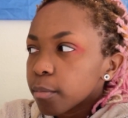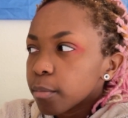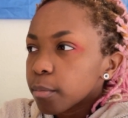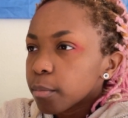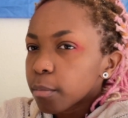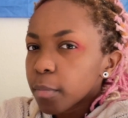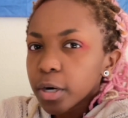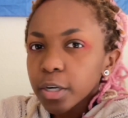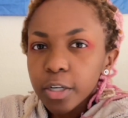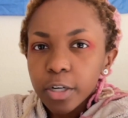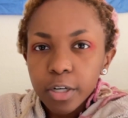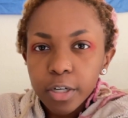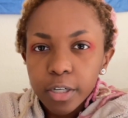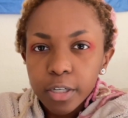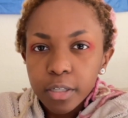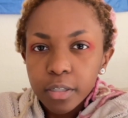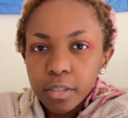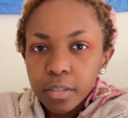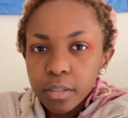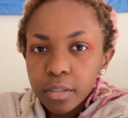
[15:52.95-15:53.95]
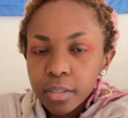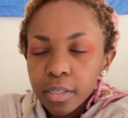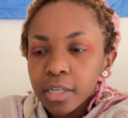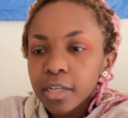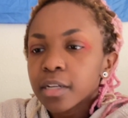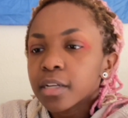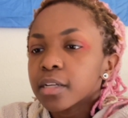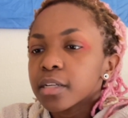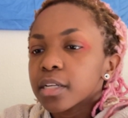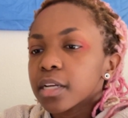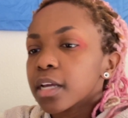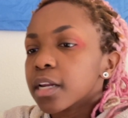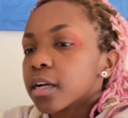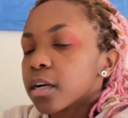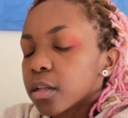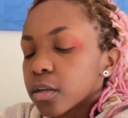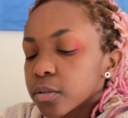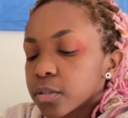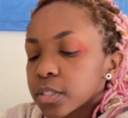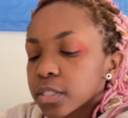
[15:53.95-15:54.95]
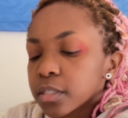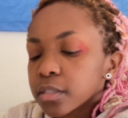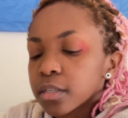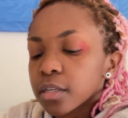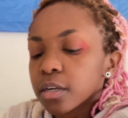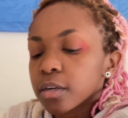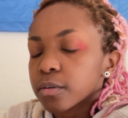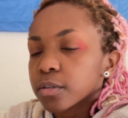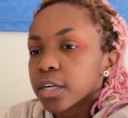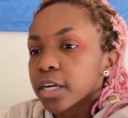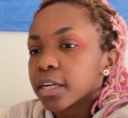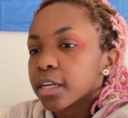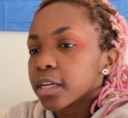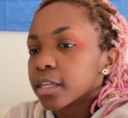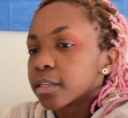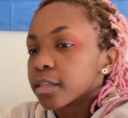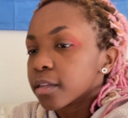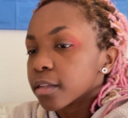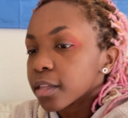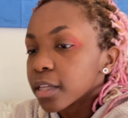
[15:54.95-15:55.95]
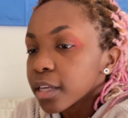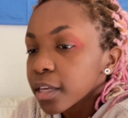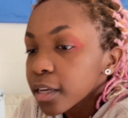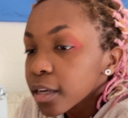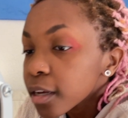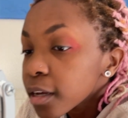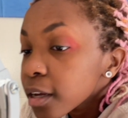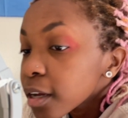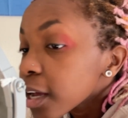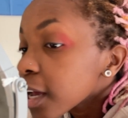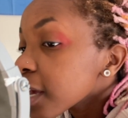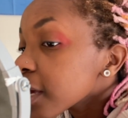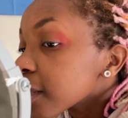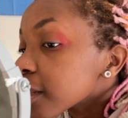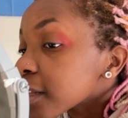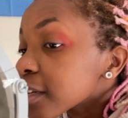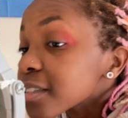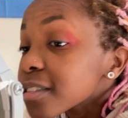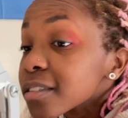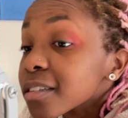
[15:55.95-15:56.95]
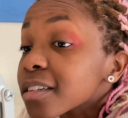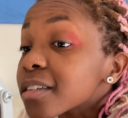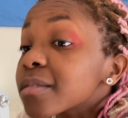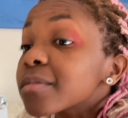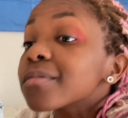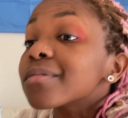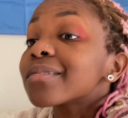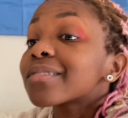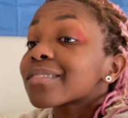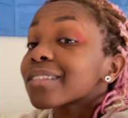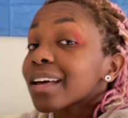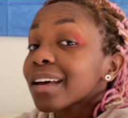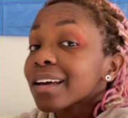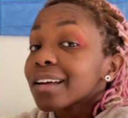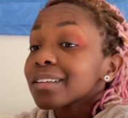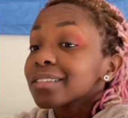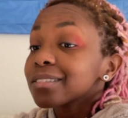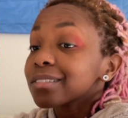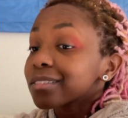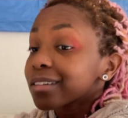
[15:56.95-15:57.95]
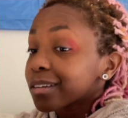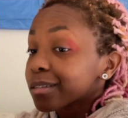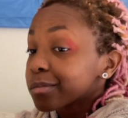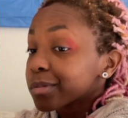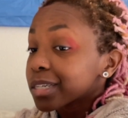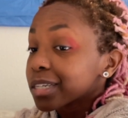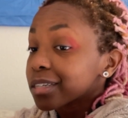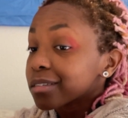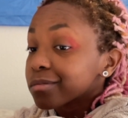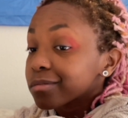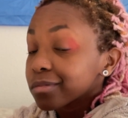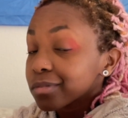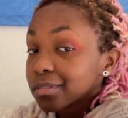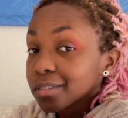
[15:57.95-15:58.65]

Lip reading: marker to get it close, and you know, try to get the thingy. Hey, that's not bad. That's not bad.